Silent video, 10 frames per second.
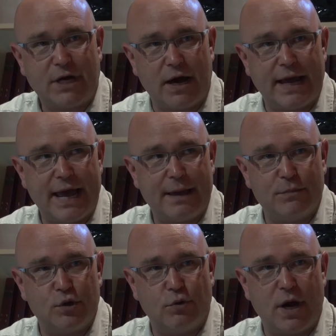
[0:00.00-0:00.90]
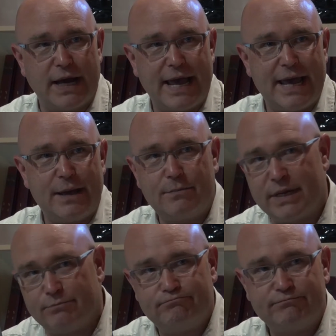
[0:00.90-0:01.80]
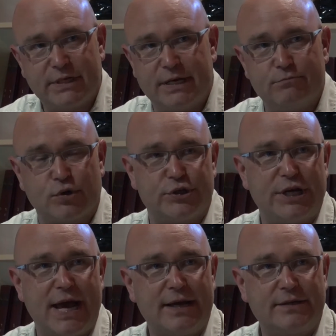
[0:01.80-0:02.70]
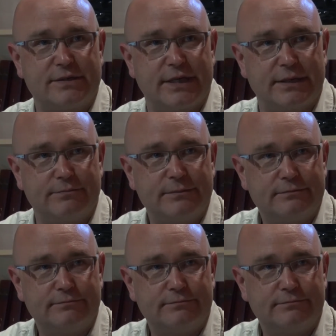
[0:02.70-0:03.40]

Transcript: I am who I am and can project and